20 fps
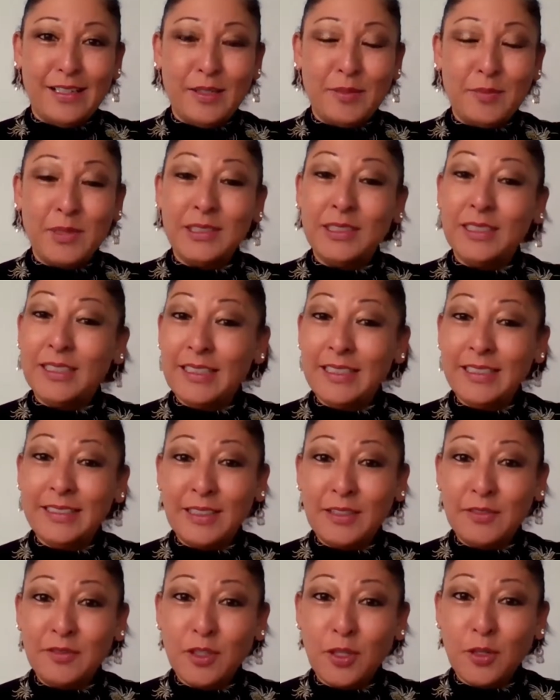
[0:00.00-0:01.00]
Alinea
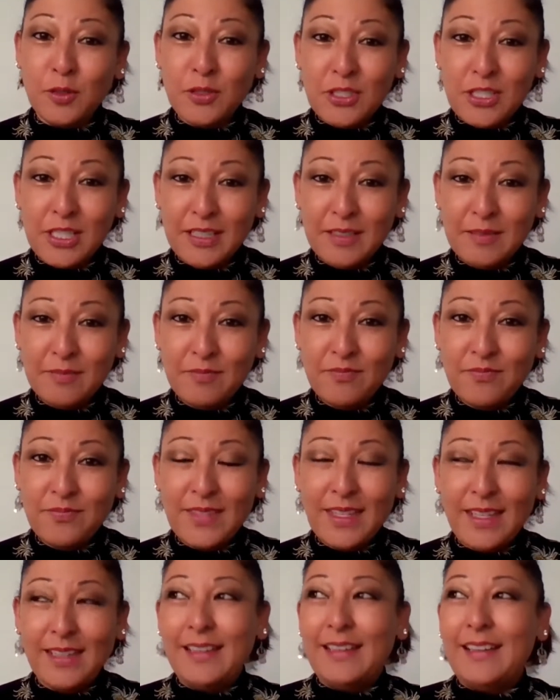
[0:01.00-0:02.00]
Life Coaching.
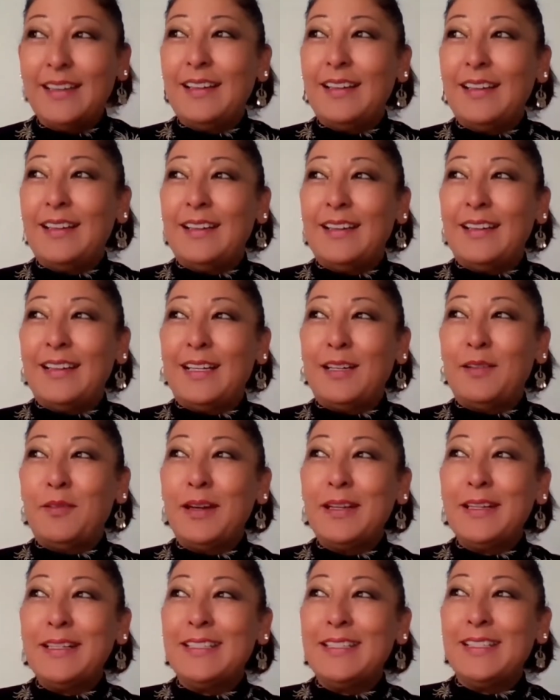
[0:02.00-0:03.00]
I
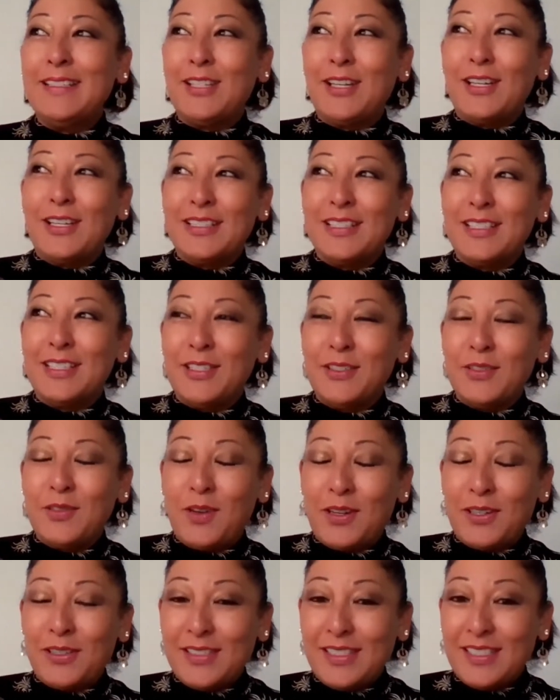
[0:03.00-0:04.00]
wanted to talk to you
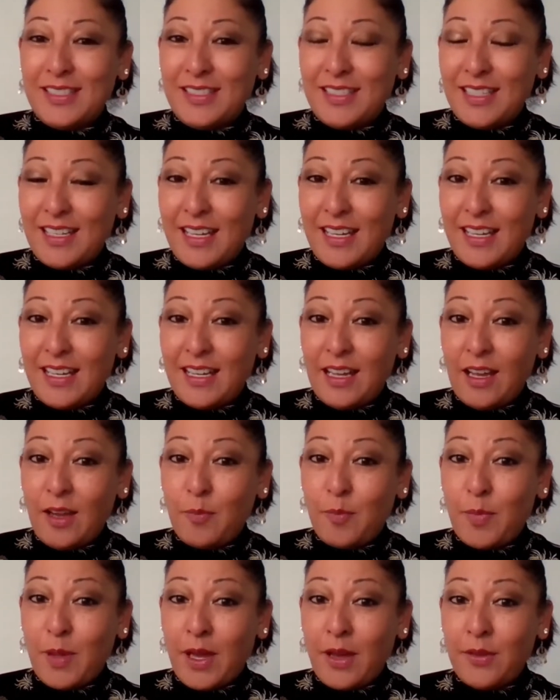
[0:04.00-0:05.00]
all today
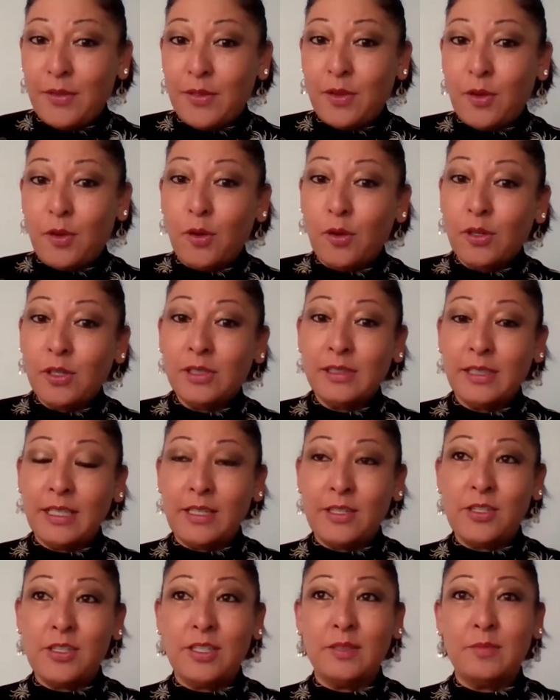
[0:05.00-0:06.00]
about the
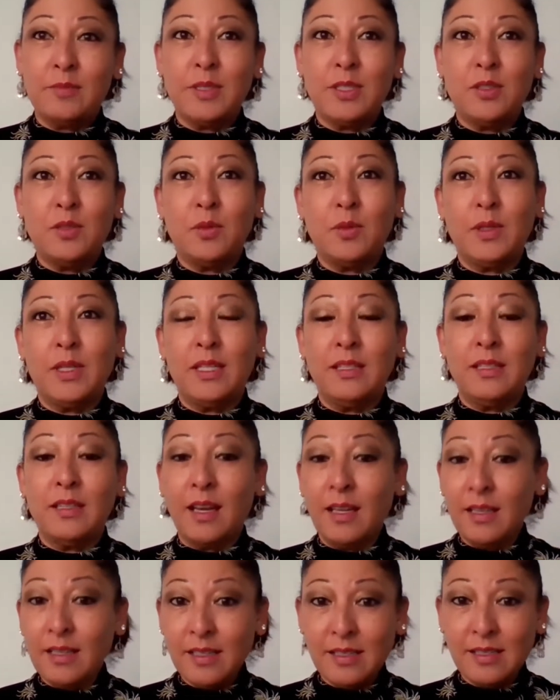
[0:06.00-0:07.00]
correlation between
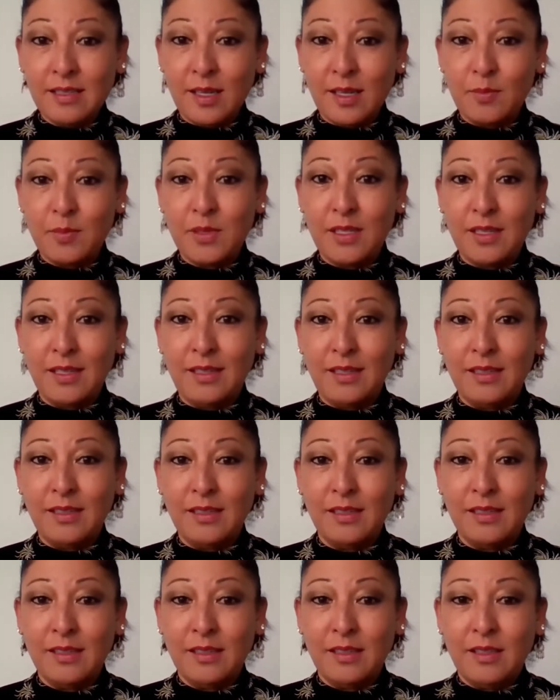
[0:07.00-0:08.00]
not
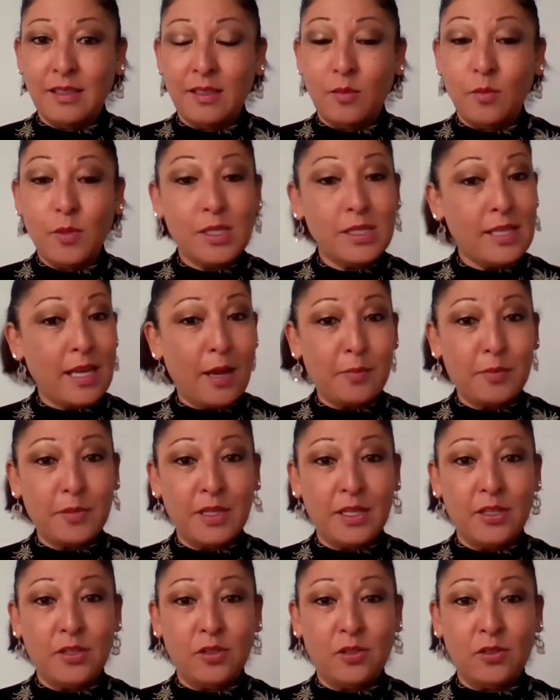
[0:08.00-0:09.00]
accepting what's
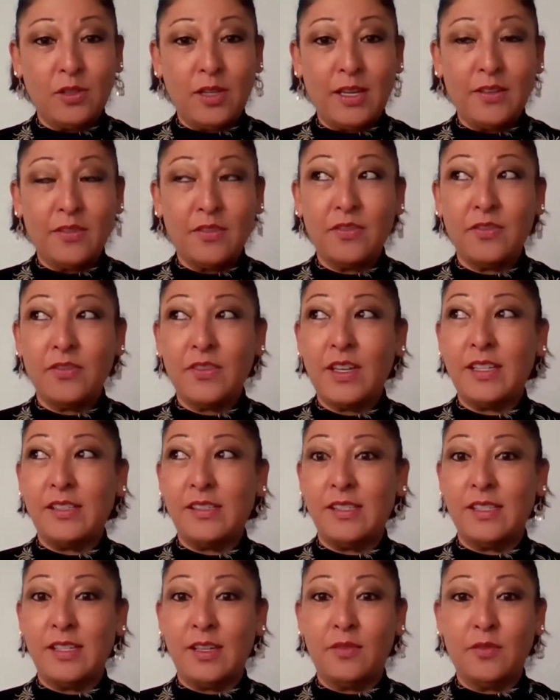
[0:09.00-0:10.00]
happening in your life
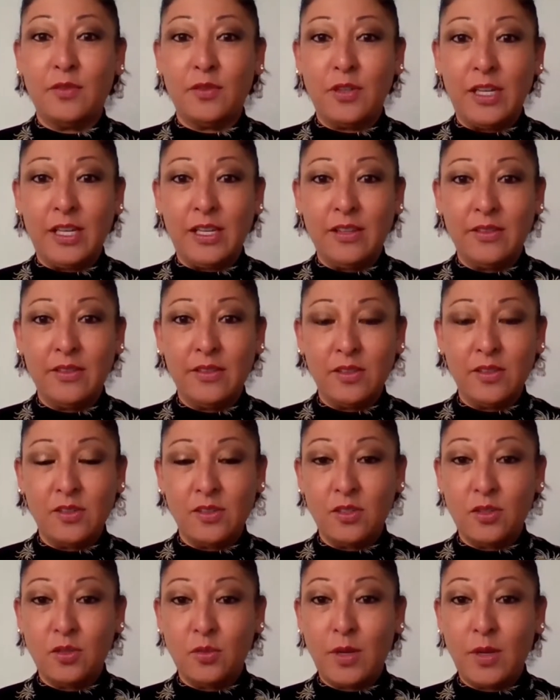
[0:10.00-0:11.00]
and suffering.
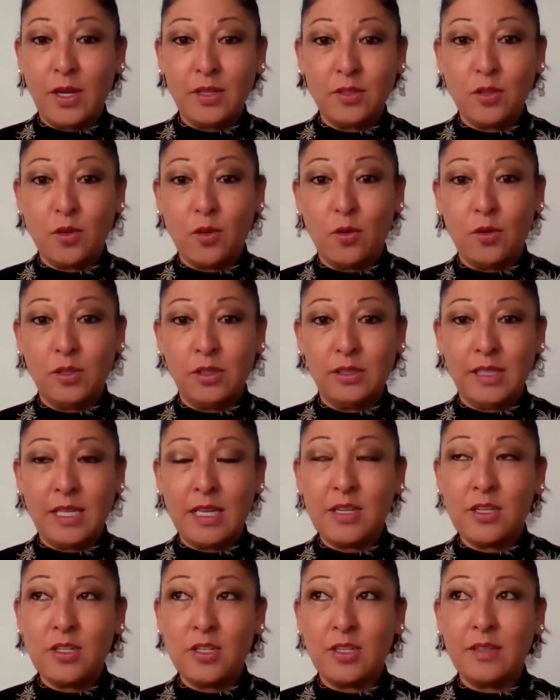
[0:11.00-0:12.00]
There's a direct
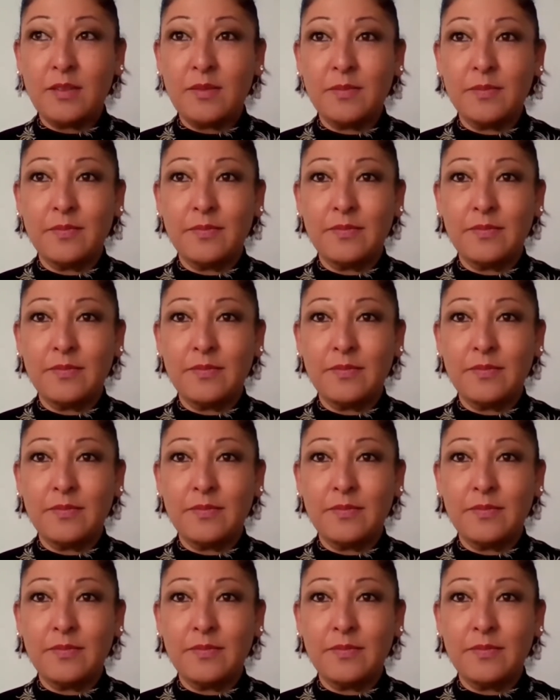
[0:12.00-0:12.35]
correlation.